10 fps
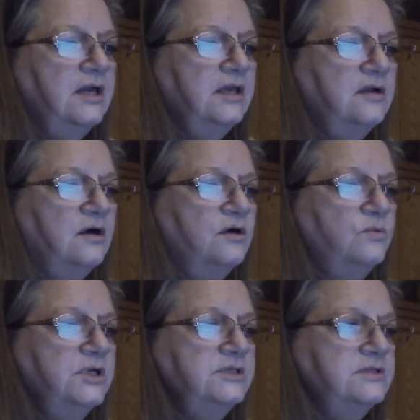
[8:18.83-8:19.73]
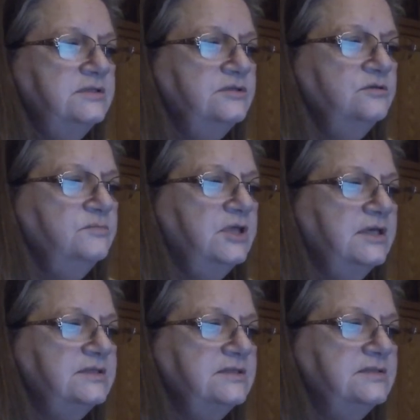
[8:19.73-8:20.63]
I had always assumed
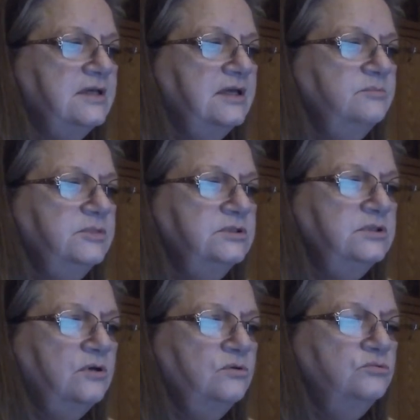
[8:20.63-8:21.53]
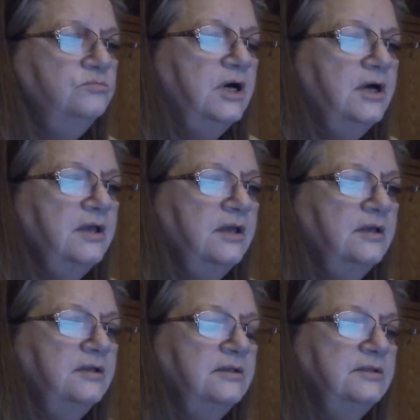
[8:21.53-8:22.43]
that since I'd been told by
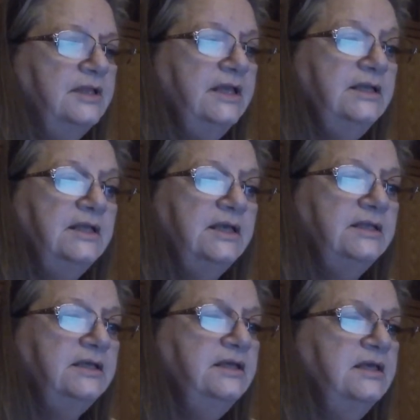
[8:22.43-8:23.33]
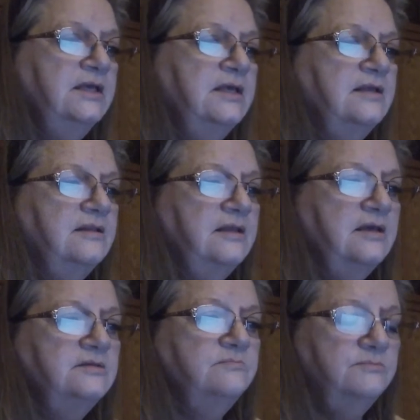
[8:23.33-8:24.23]
a landlady
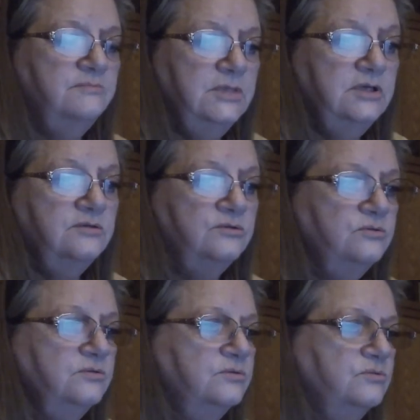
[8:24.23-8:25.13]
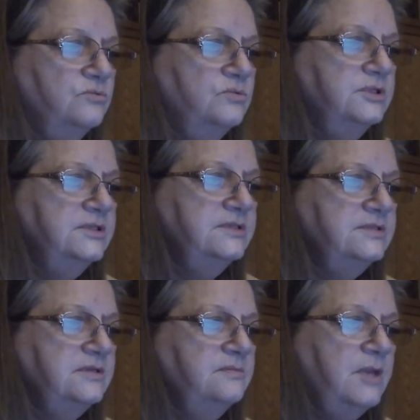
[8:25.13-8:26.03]
that Mother
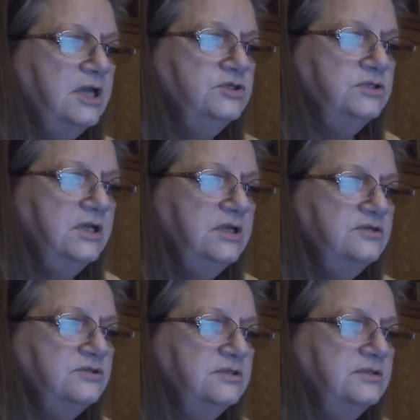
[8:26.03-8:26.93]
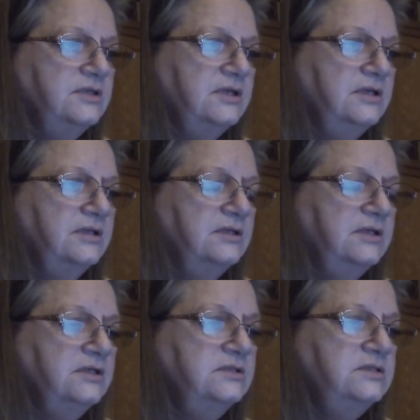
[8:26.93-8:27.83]
was imagination, an
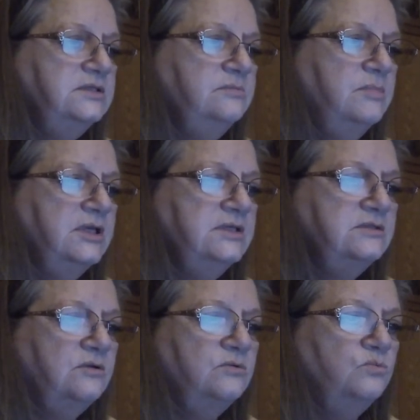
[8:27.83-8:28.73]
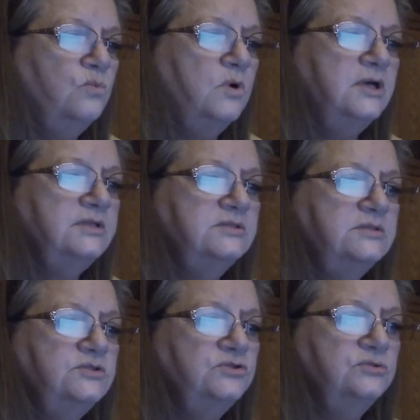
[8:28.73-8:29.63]
entity based on what
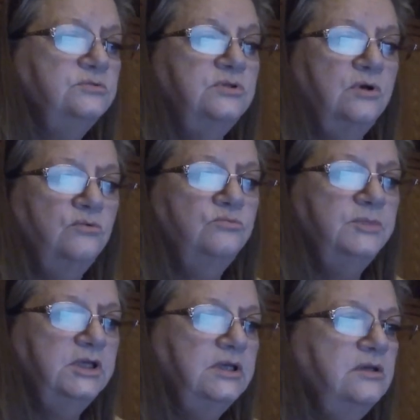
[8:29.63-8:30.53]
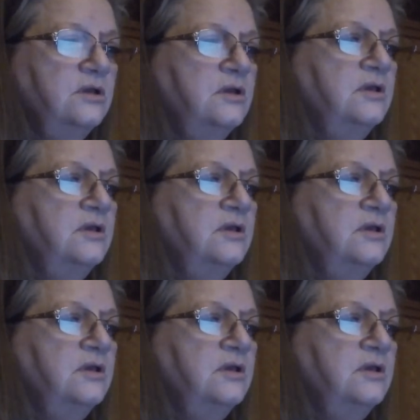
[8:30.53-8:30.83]
she'd told me.